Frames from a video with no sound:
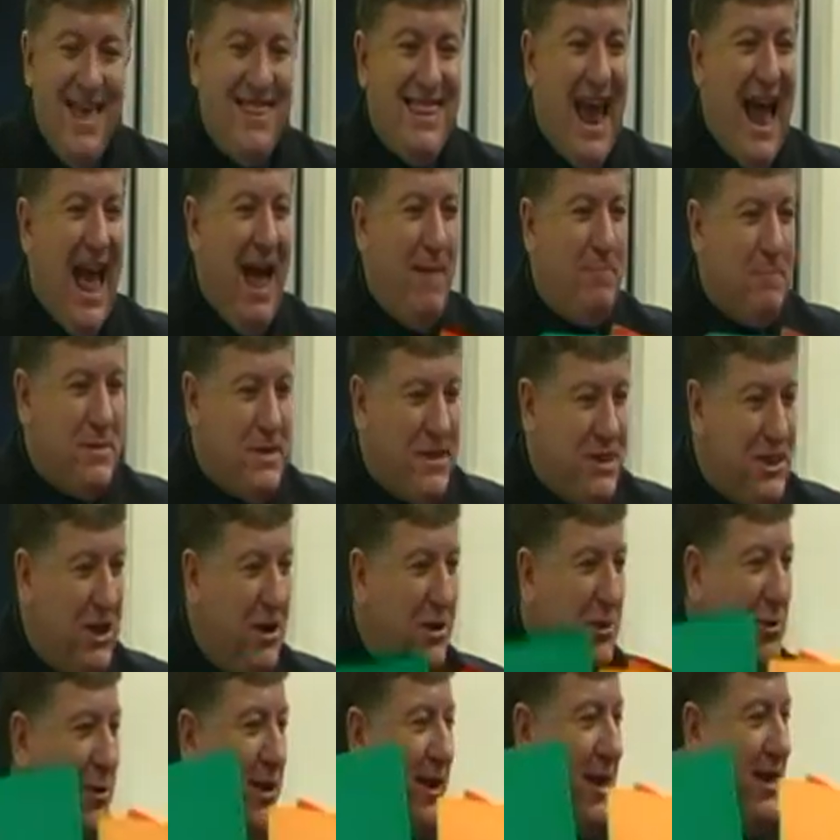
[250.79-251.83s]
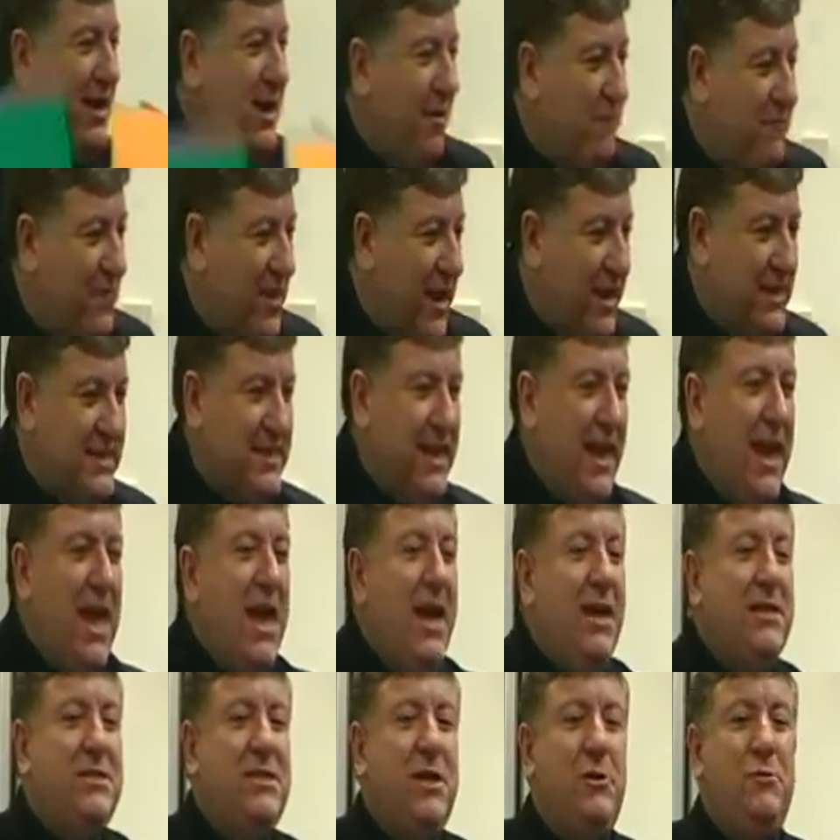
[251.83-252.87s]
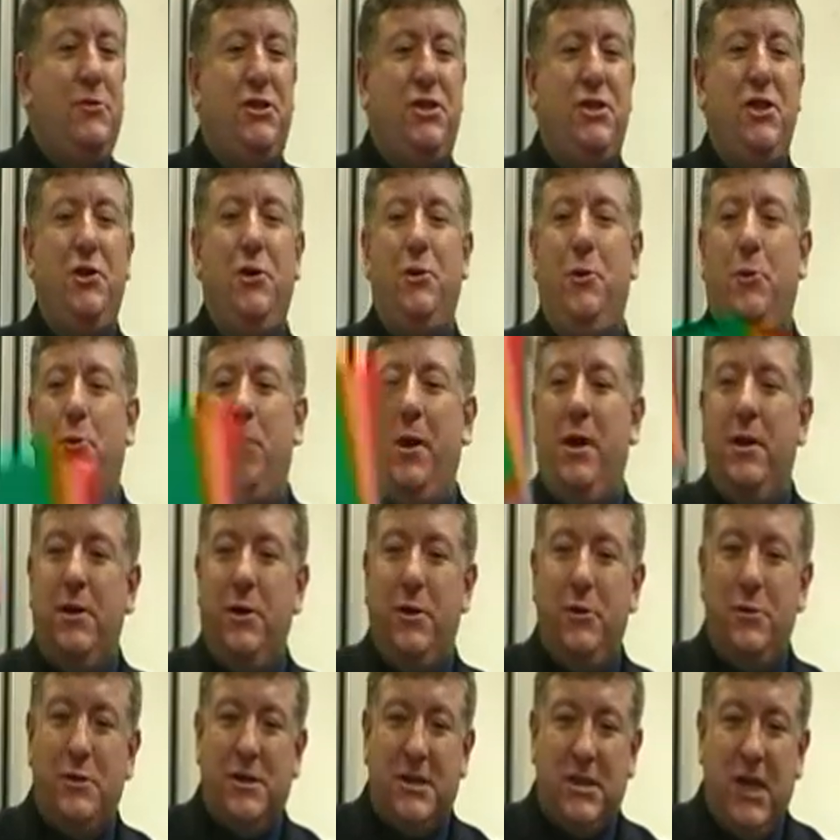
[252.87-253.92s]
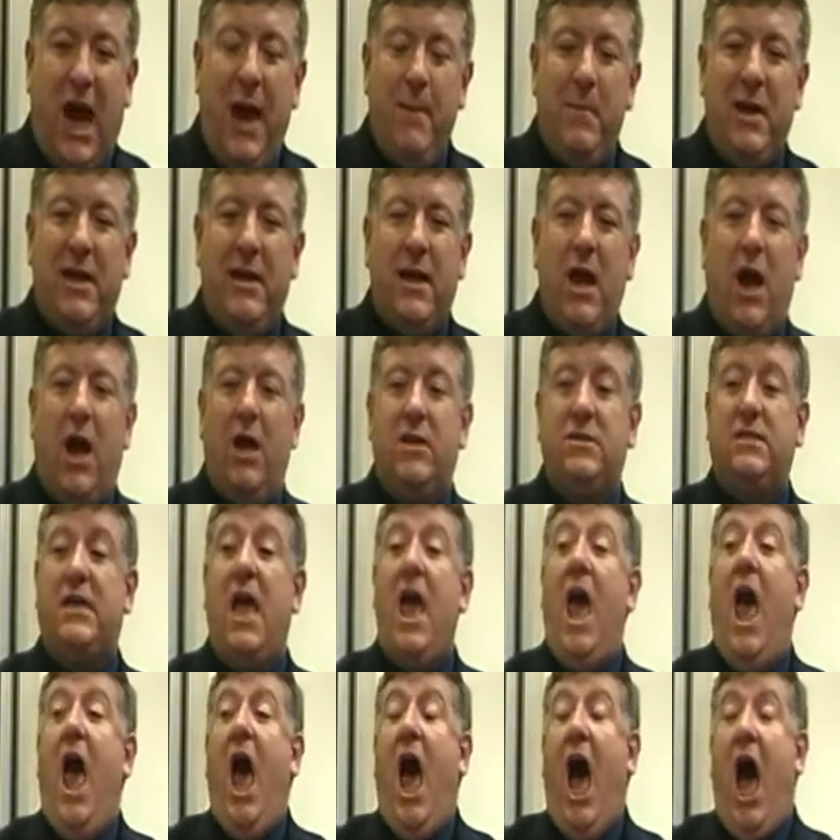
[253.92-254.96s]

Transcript: They absolutely love this. So do use timing cards.